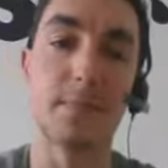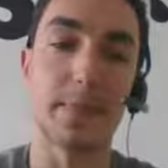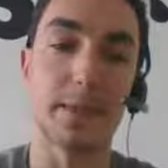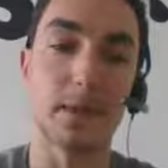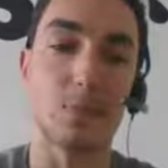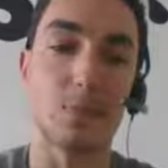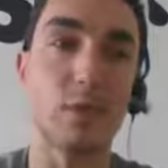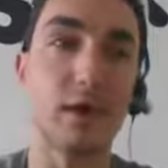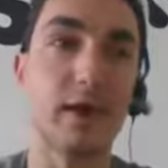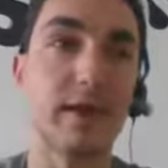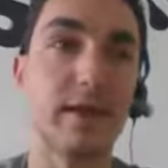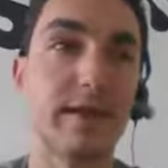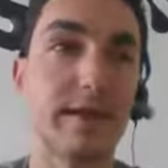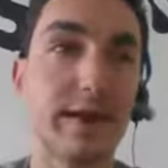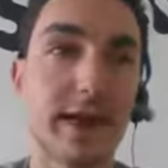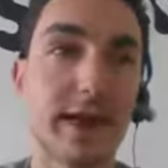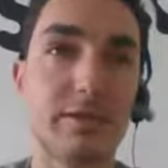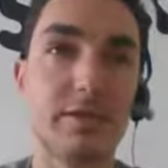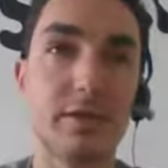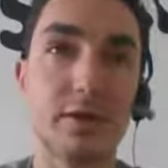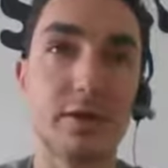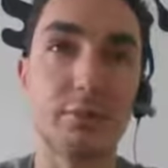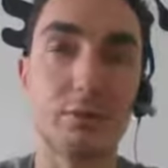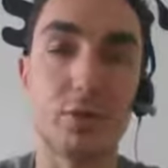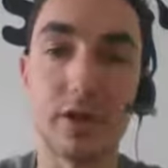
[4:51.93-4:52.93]
when they
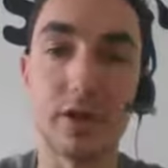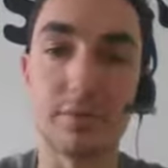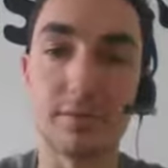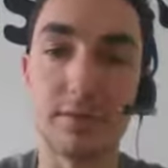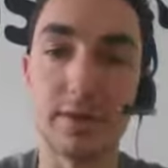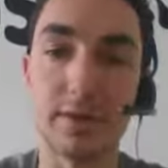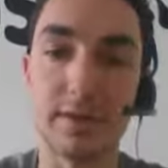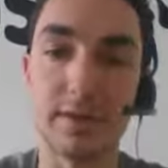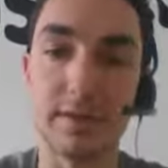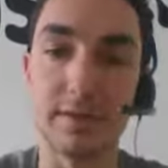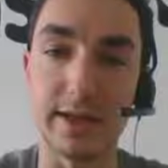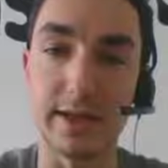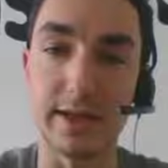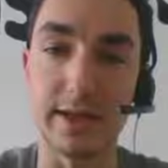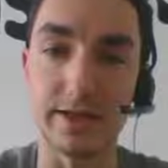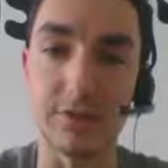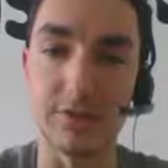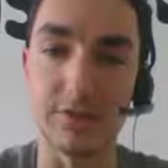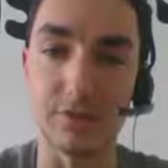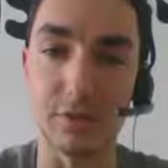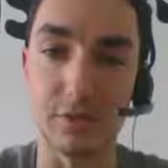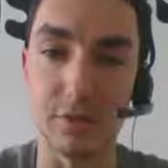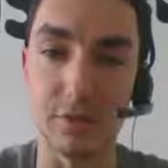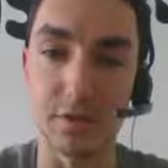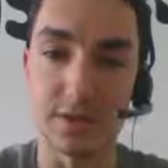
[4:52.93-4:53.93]
have an appointment, they get,
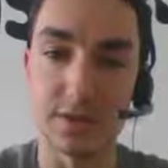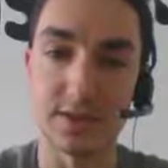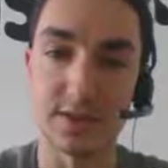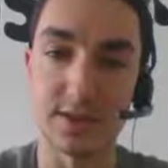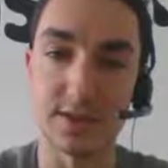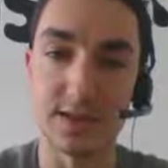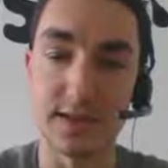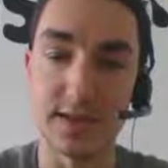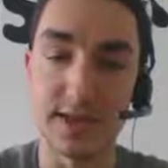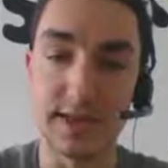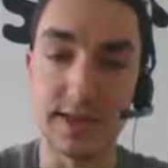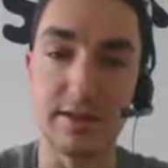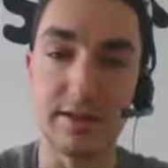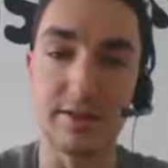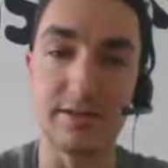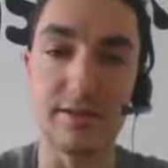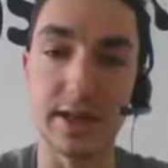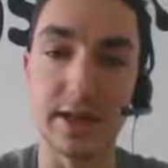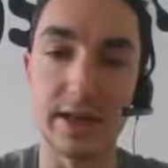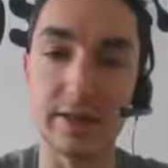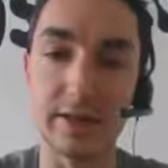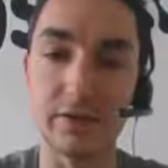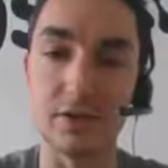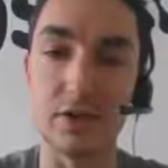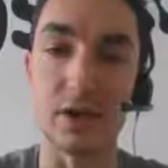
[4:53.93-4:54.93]
of course, an
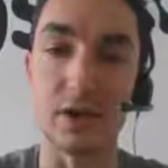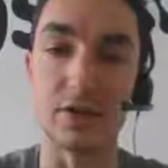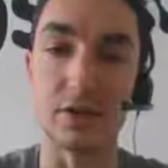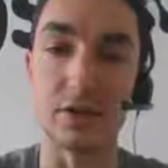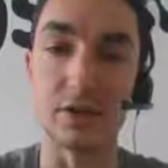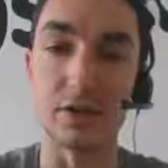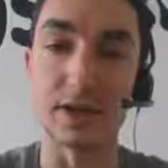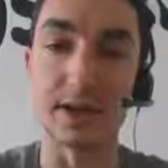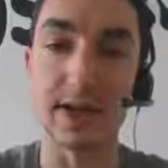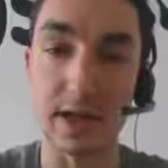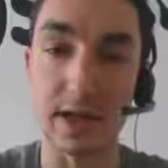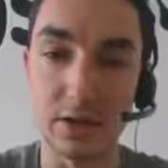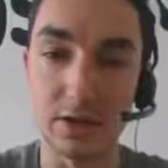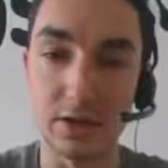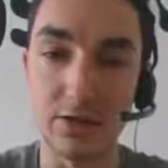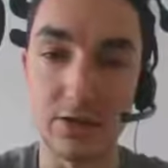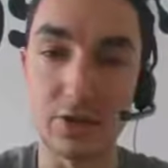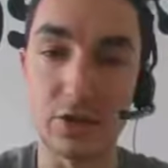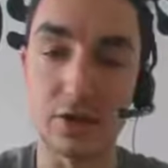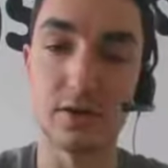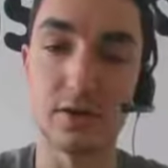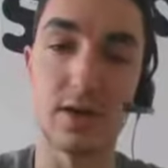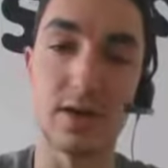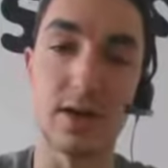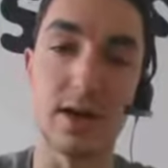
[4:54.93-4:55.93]
event on their
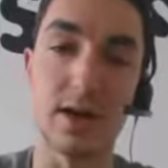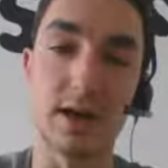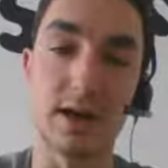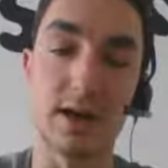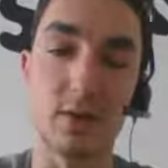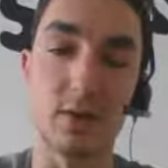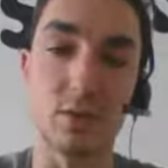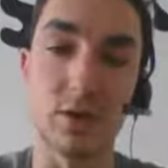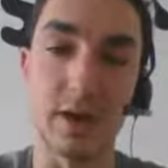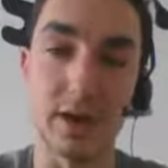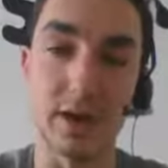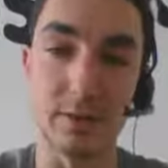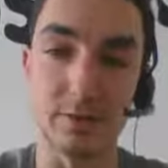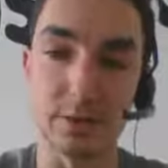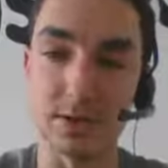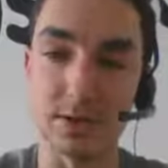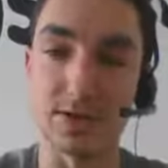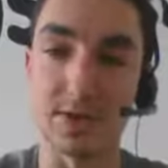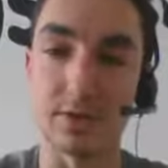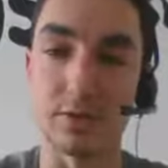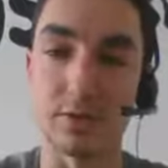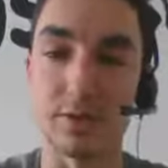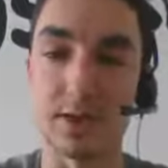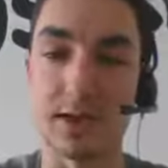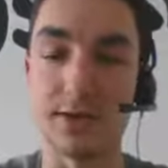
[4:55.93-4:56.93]
calendar. We're able to
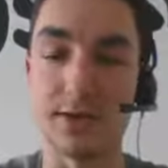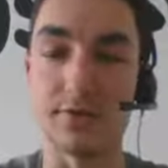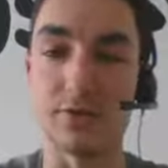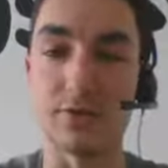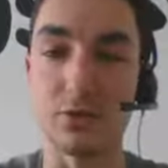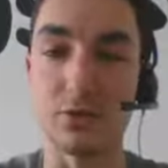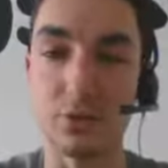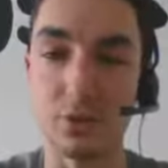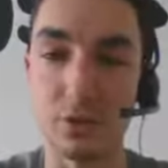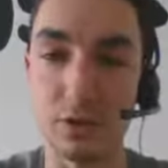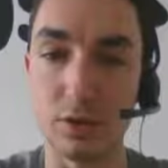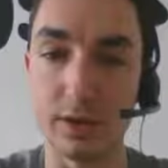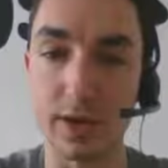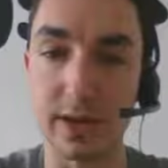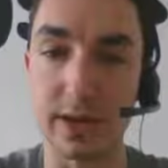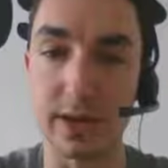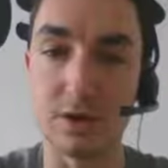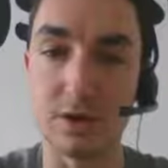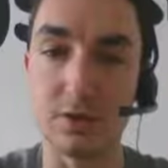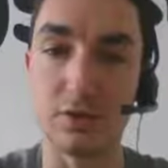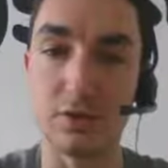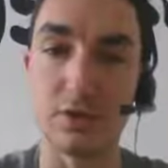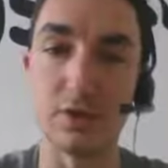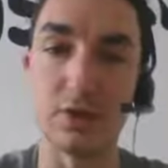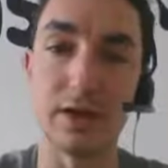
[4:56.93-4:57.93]
synchronize with Google
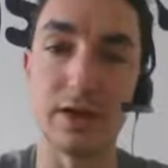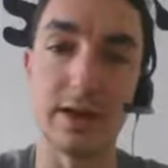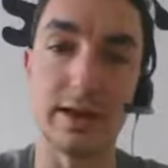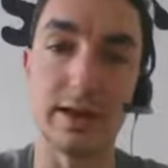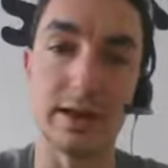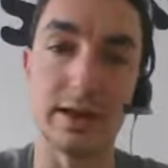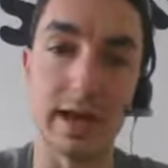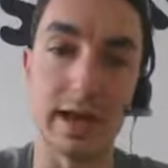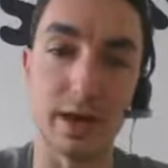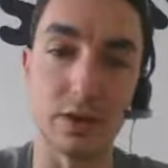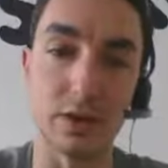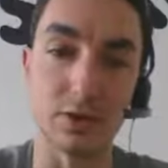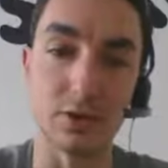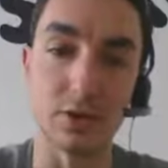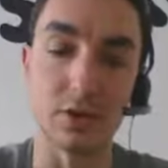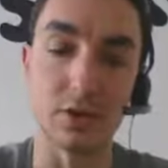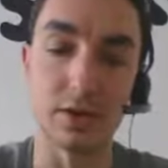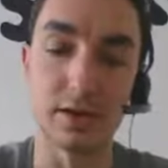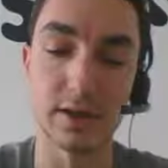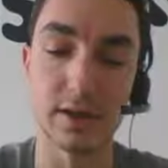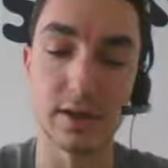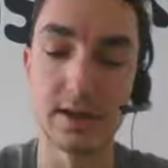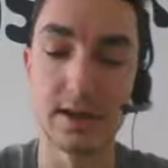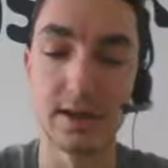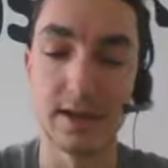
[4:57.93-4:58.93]
Calendar and
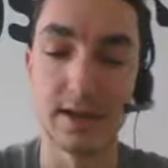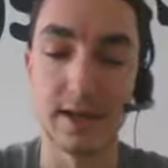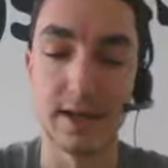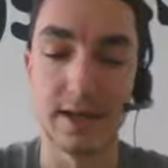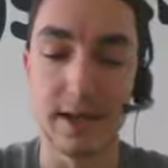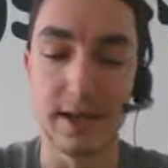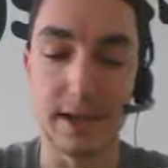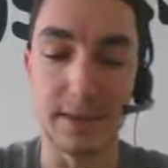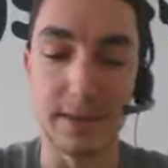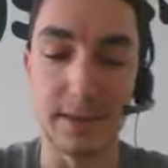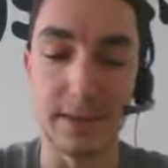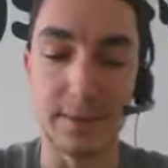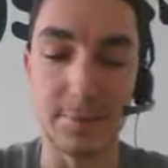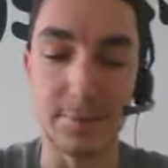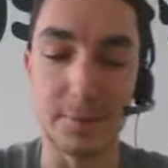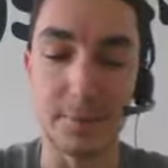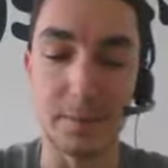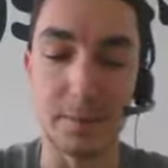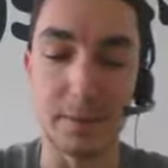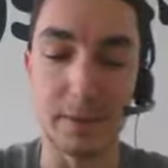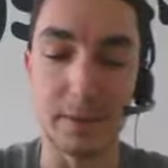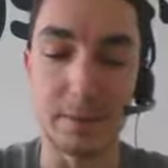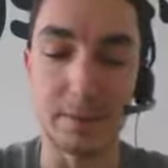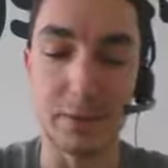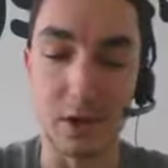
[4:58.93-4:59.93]
Outlook.
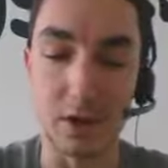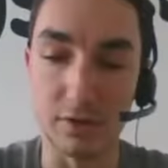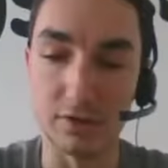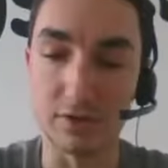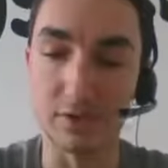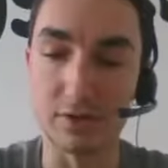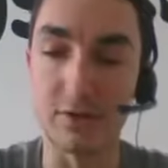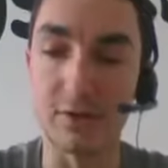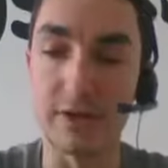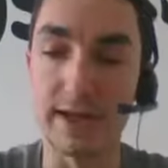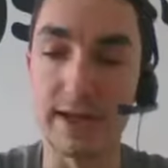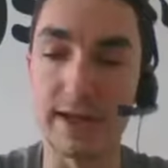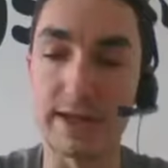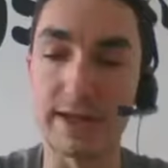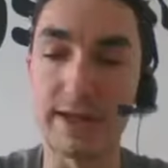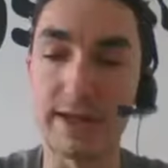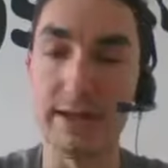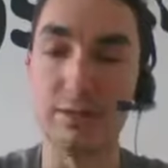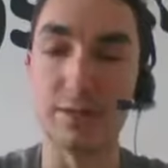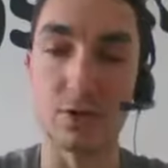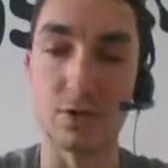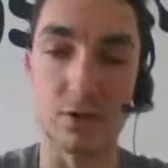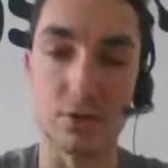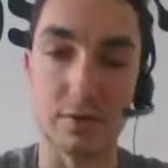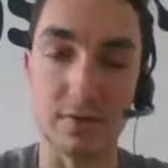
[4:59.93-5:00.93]
but also they get
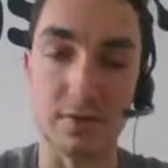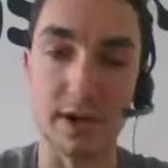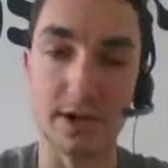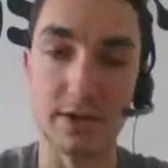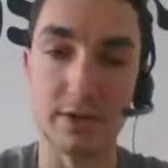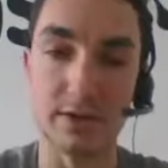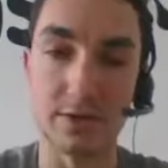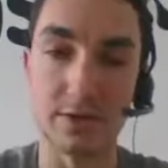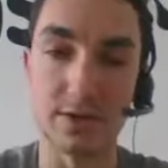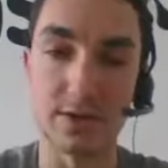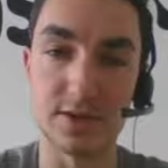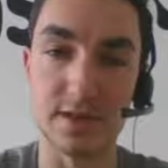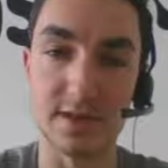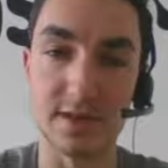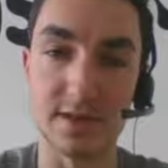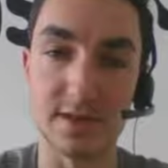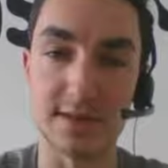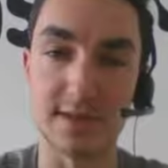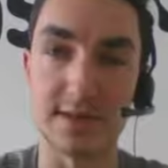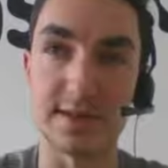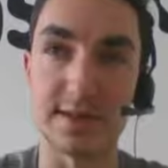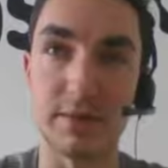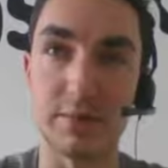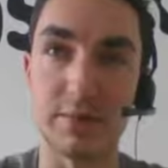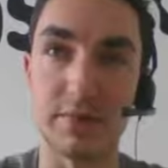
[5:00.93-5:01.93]
email reminders. And
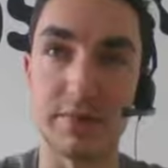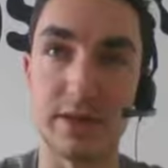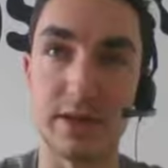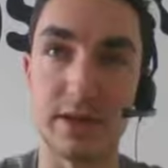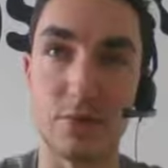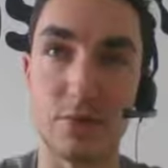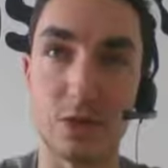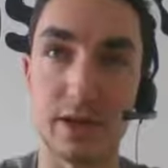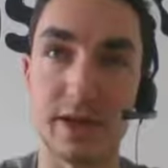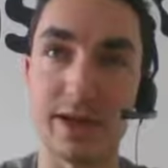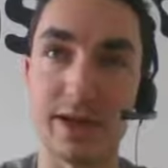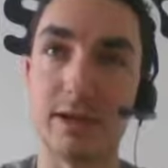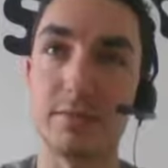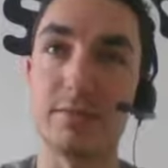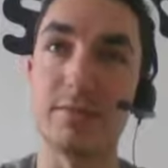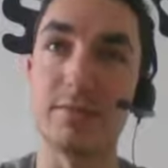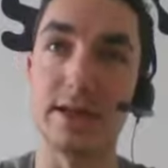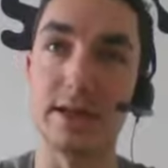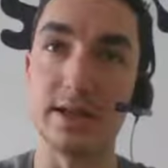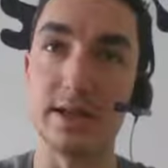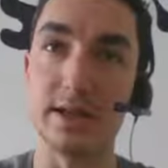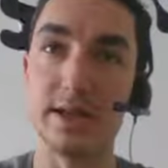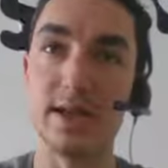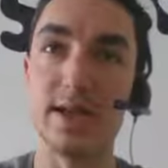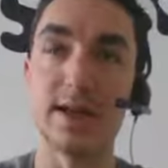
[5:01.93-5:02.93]
this is something we're going to
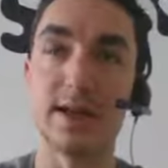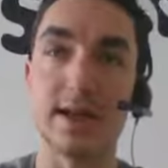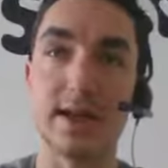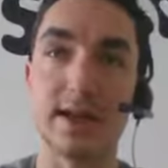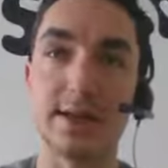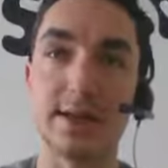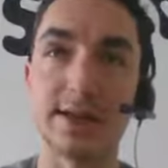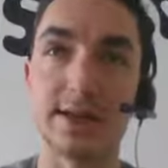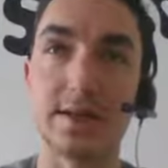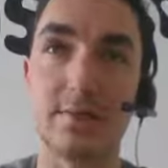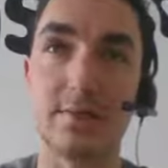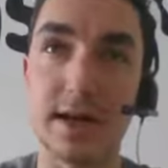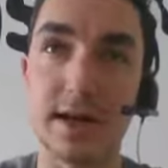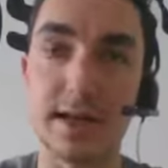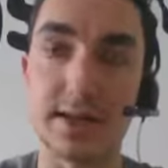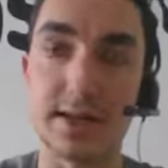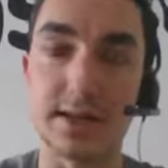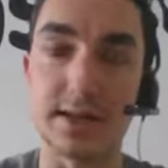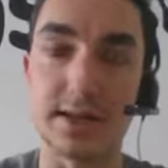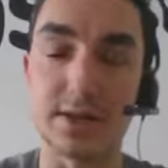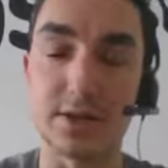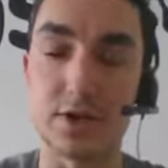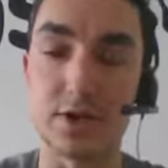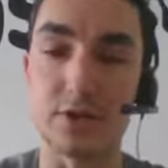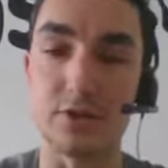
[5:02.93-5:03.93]
be customizing so